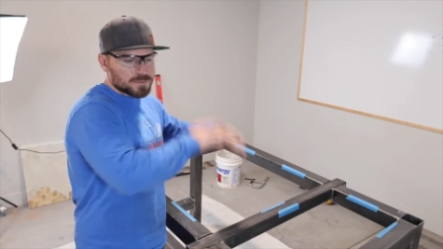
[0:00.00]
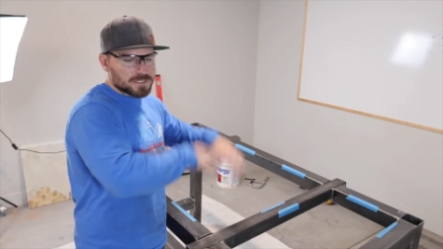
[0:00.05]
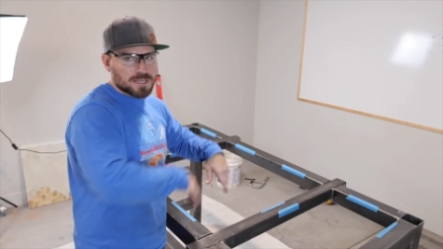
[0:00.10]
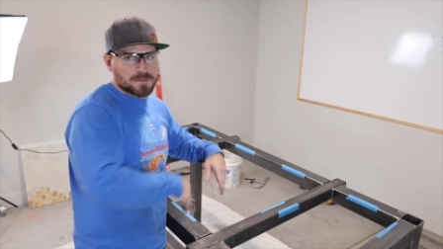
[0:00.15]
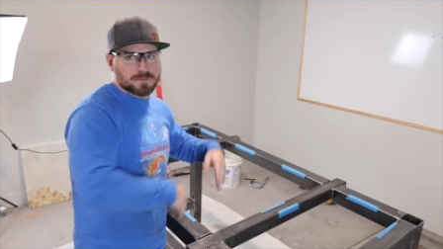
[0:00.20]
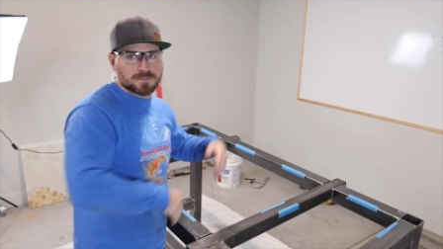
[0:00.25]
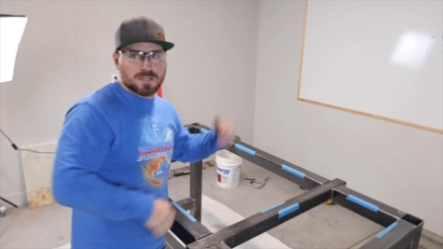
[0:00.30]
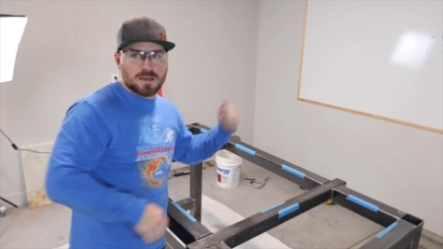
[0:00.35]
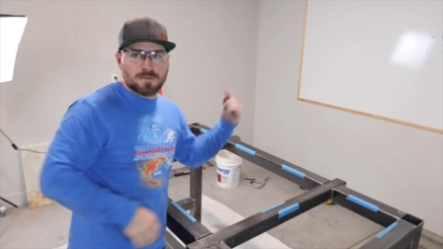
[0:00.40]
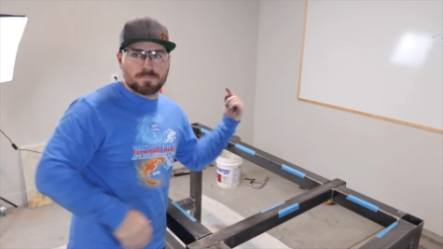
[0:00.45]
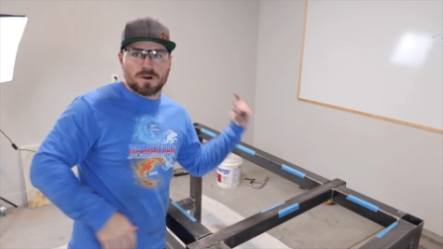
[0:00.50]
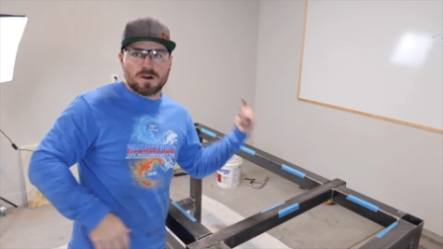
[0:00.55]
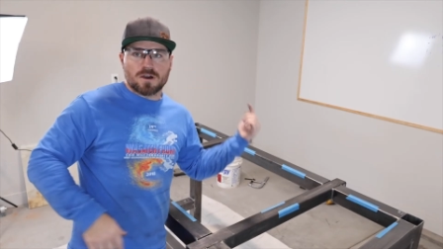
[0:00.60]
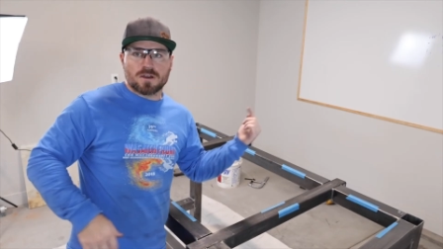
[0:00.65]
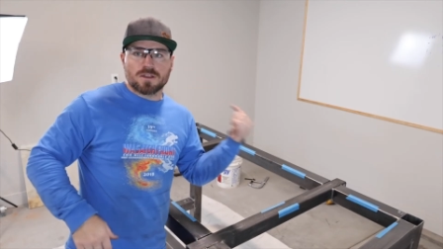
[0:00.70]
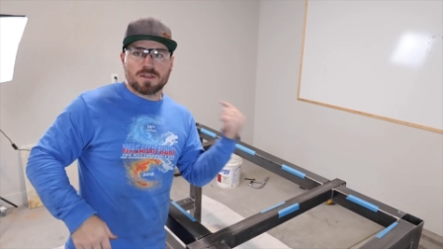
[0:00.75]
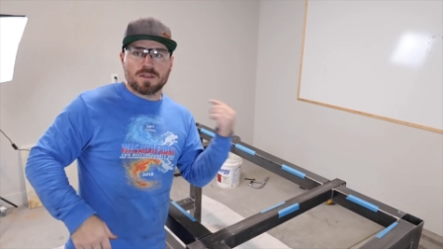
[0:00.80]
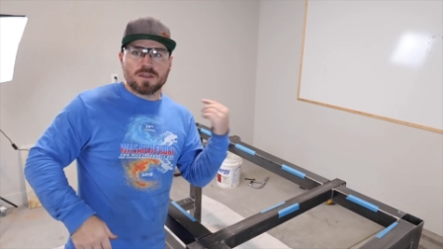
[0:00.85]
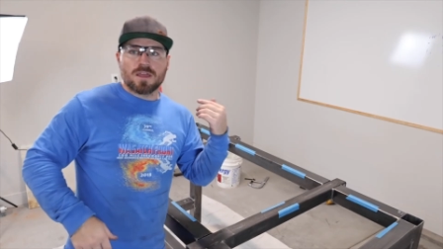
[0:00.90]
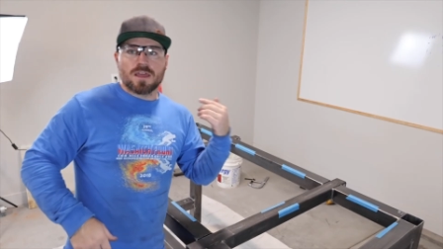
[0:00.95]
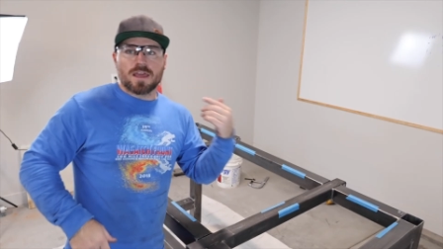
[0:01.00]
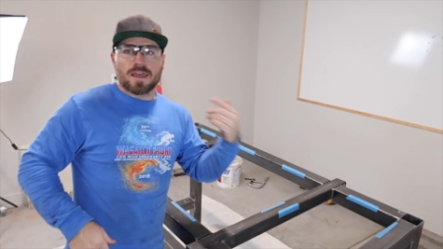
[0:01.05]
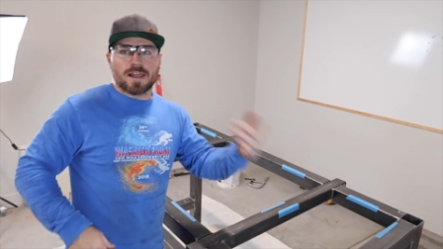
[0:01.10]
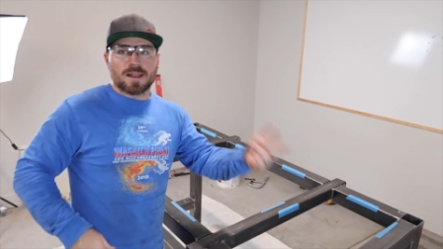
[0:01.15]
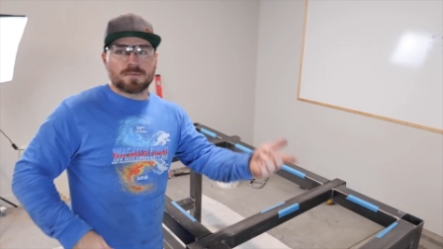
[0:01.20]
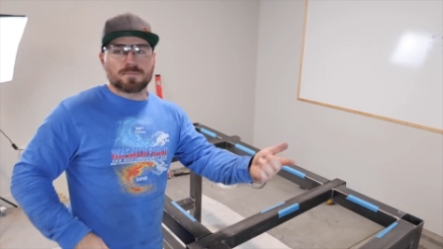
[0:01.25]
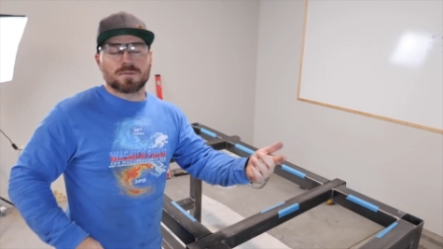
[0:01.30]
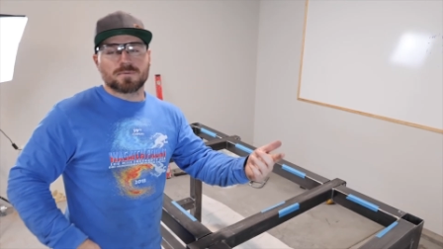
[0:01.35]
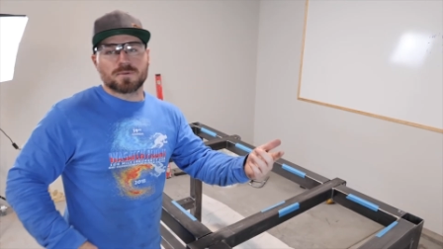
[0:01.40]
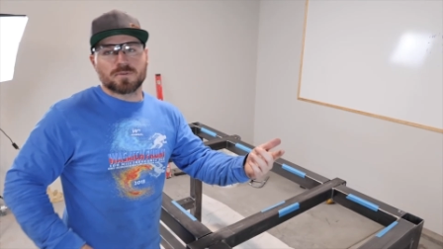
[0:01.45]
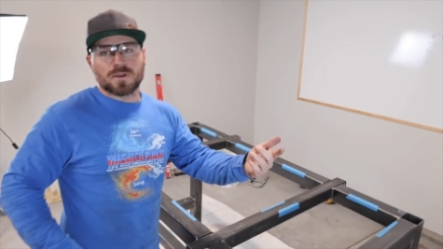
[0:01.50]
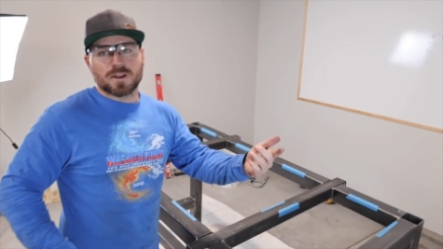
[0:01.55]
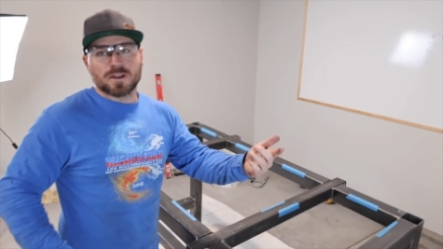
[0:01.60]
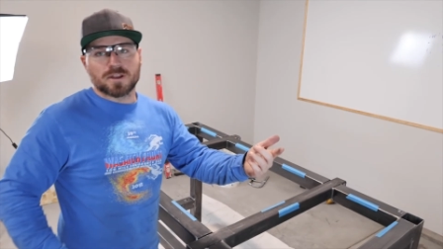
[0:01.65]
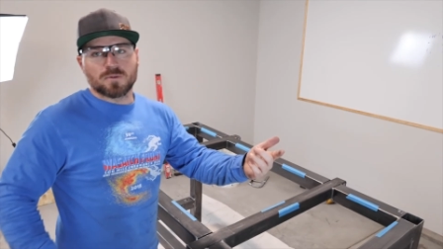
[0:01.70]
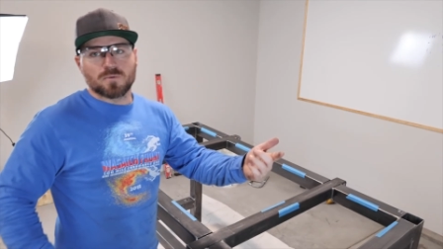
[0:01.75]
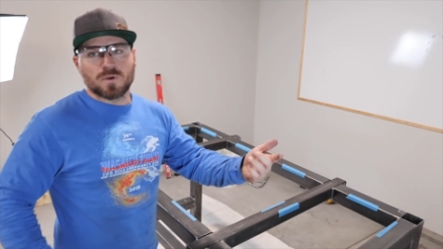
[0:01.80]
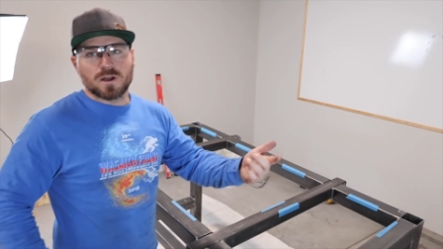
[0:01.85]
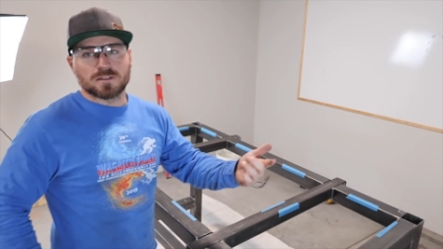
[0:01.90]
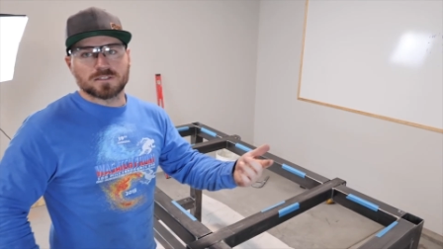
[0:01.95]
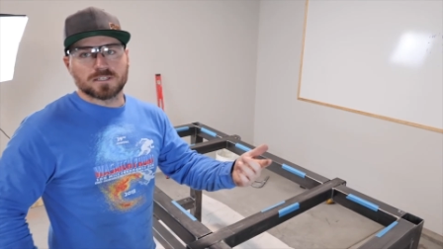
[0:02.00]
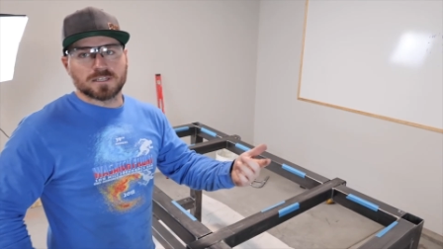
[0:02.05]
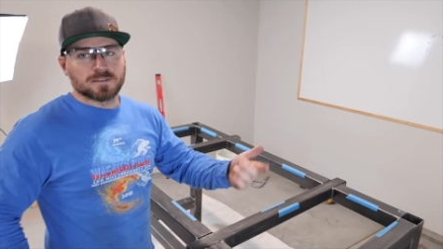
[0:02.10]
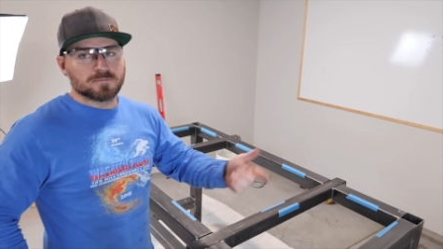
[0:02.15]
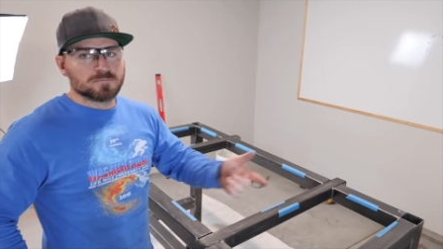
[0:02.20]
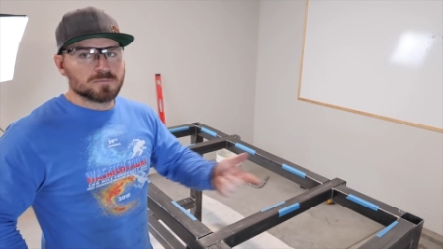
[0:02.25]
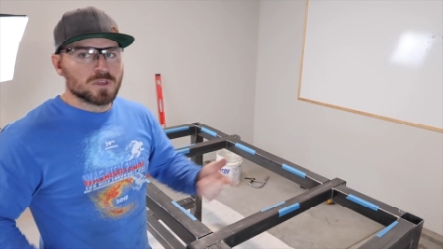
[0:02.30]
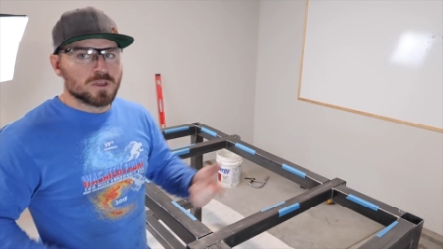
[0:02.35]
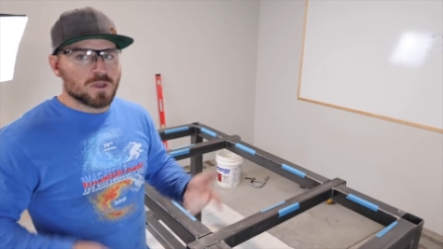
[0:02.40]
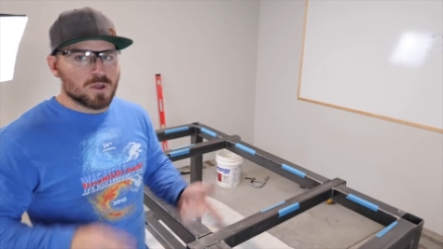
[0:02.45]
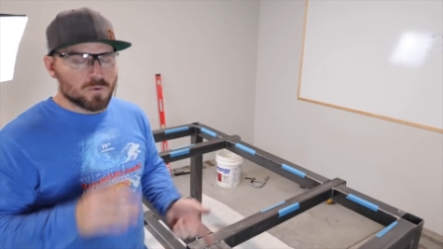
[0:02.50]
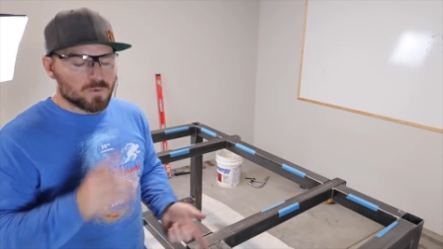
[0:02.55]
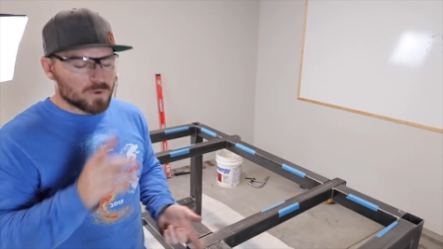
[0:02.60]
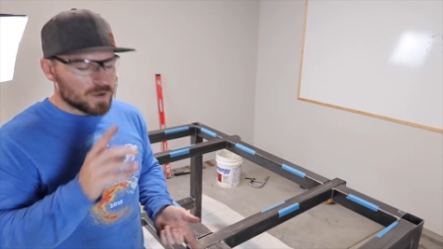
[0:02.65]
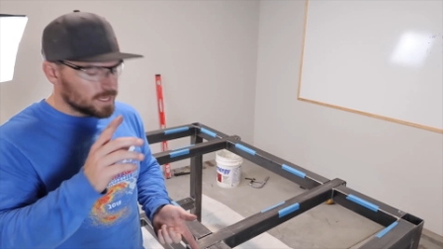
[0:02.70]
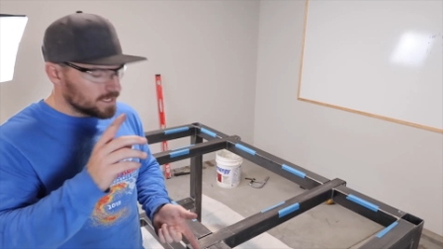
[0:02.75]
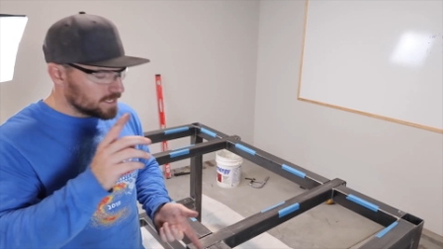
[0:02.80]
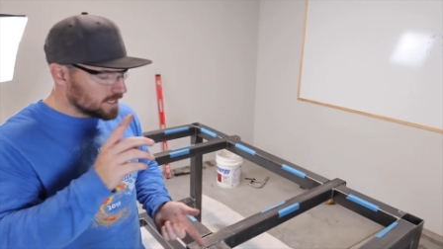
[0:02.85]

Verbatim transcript: my tabletop on, and I'm gonna be ready to weld it. What I